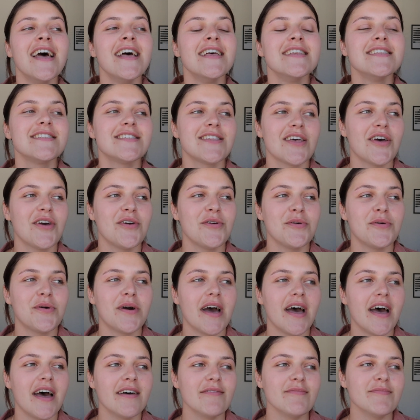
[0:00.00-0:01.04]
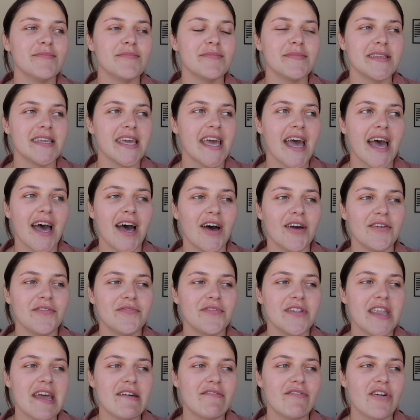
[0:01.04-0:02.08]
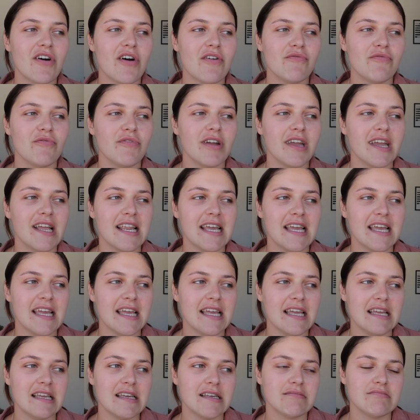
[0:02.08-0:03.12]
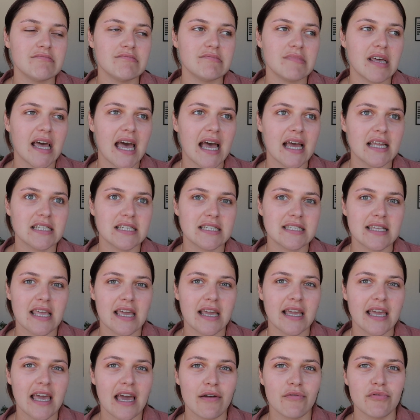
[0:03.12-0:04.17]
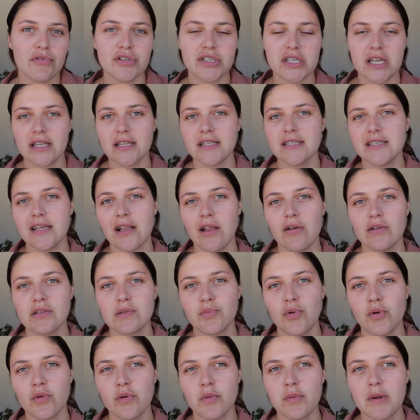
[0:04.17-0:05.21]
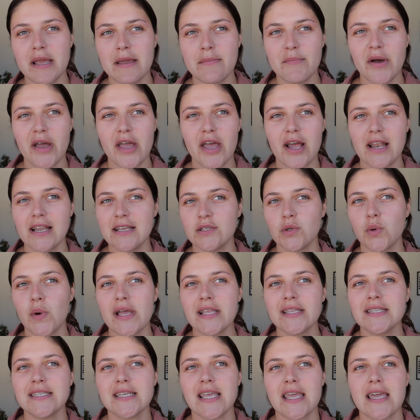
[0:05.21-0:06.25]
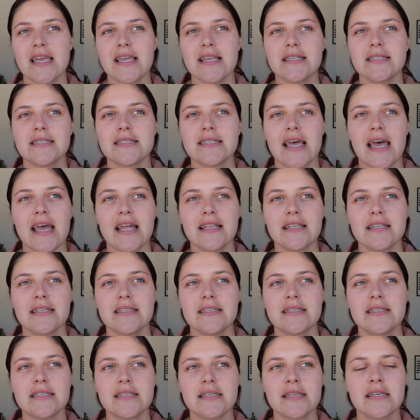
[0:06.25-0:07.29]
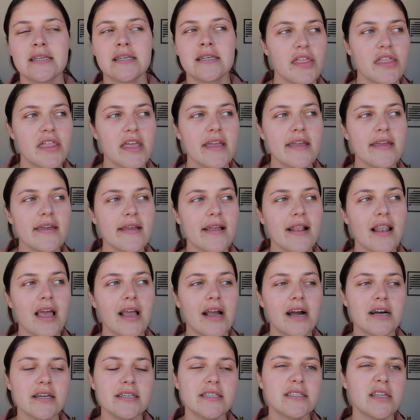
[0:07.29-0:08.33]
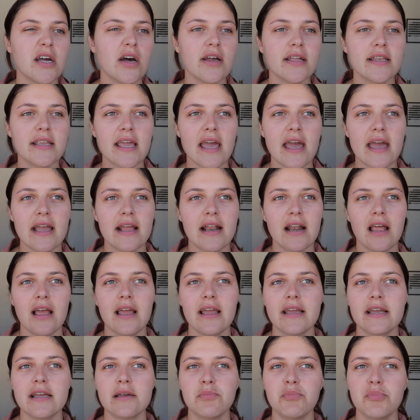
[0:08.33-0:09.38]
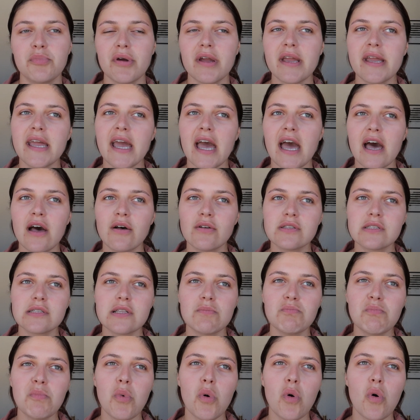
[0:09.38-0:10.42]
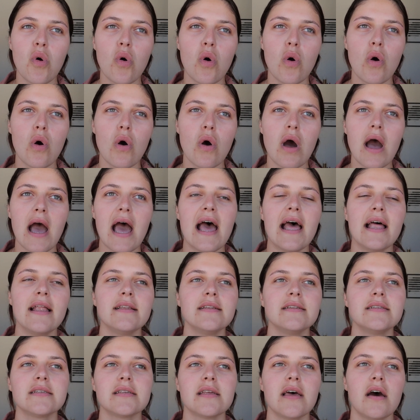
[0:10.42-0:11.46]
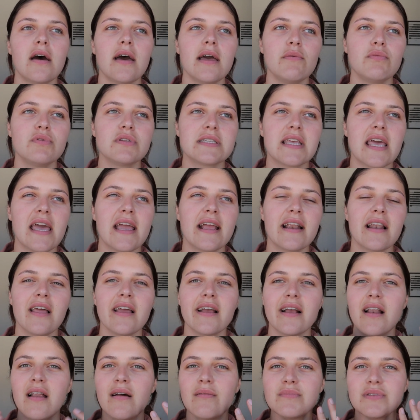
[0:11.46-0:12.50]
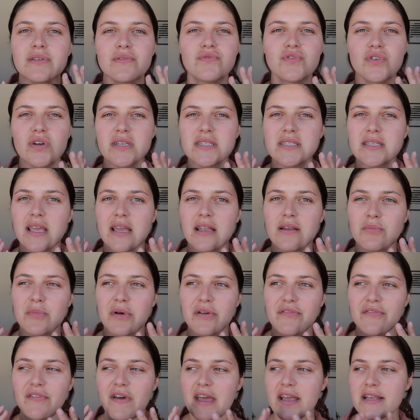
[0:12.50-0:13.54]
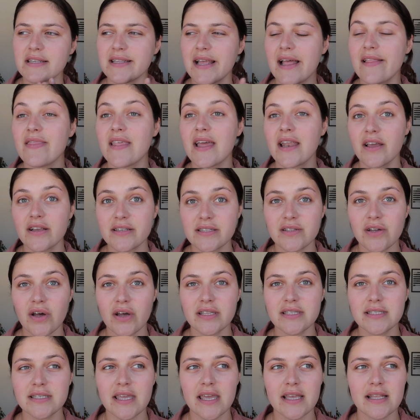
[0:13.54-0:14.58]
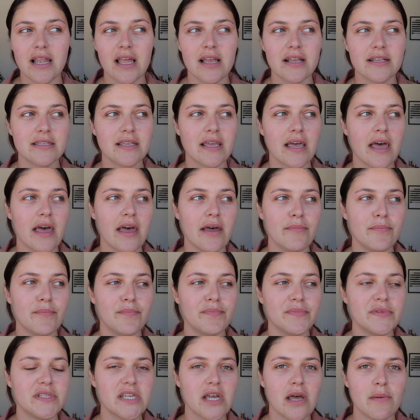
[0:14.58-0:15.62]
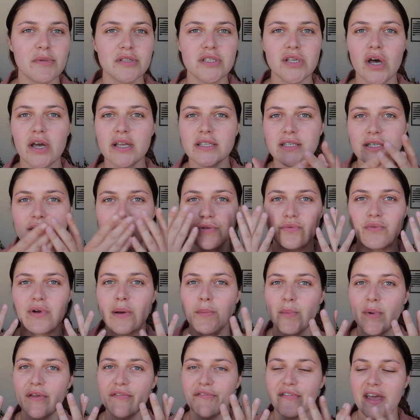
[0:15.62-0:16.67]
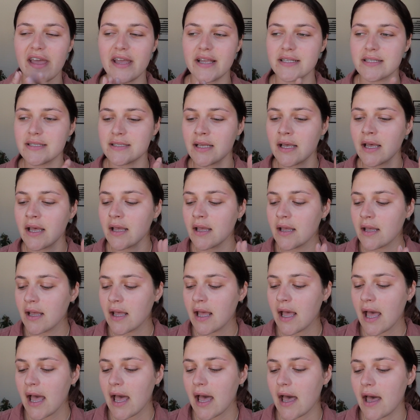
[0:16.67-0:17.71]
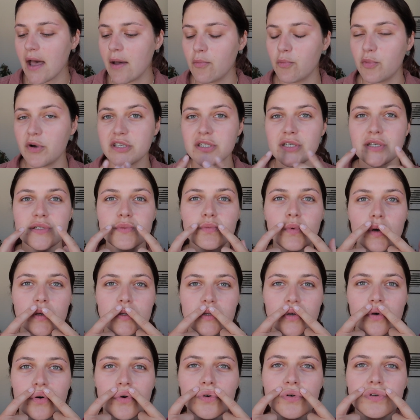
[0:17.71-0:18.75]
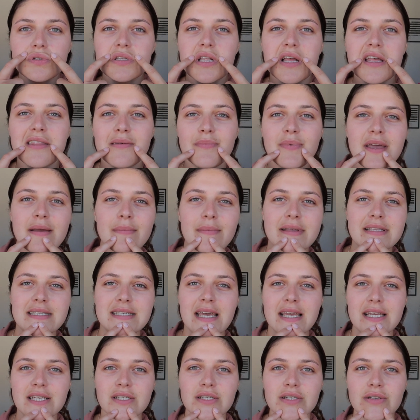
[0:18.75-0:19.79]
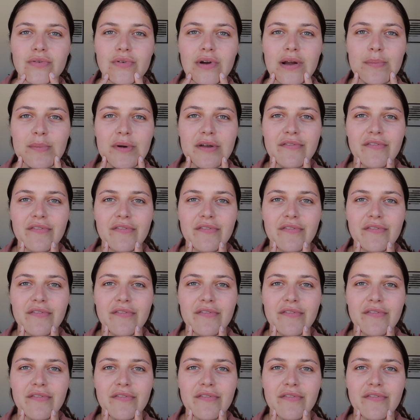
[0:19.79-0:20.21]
So yeah, I've never really had a skincare routine until I was probably in my early 20s, and I think like I started getting like breakouts more, and I was getting like clumps of dry skin on my face, and then I started to get like dermatitis around my face, which is what's caused like the pigmentation around my